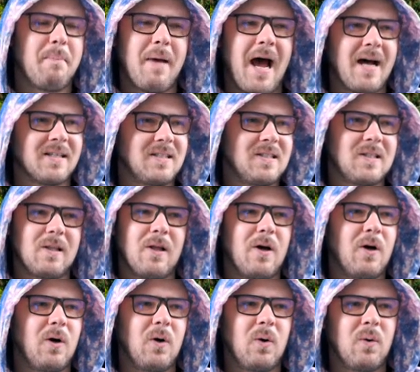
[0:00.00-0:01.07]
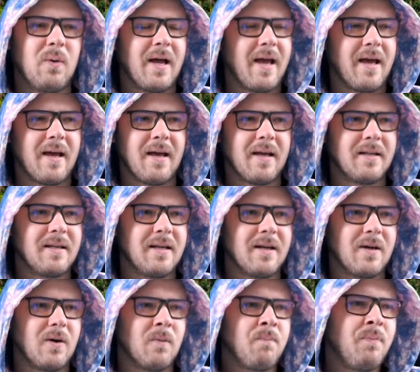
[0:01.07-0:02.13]
mass slow and, you
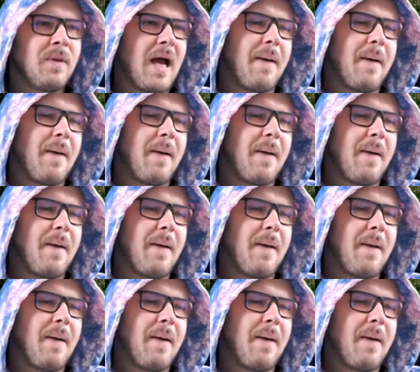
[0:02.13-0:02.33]
know,